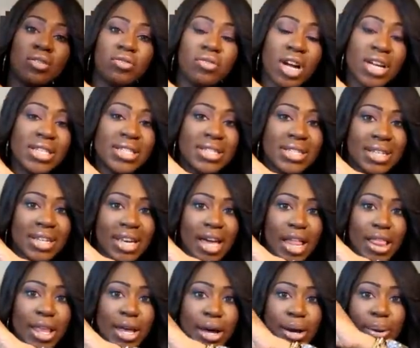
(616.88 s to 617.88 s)
rusty
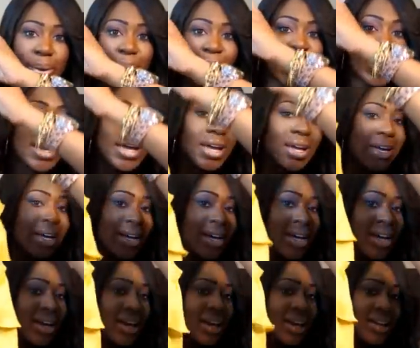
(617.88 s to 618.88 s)
yellow,
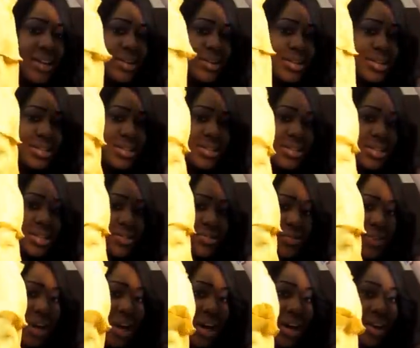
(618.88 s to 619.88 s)
and you can see it's
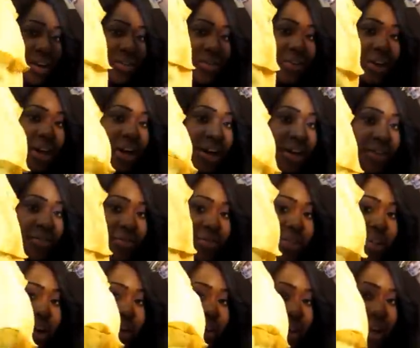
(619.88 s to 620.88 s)
very, very
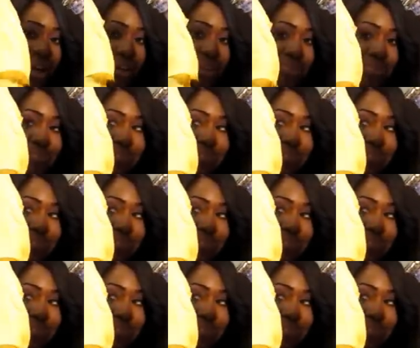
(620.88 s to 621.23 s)
flowy,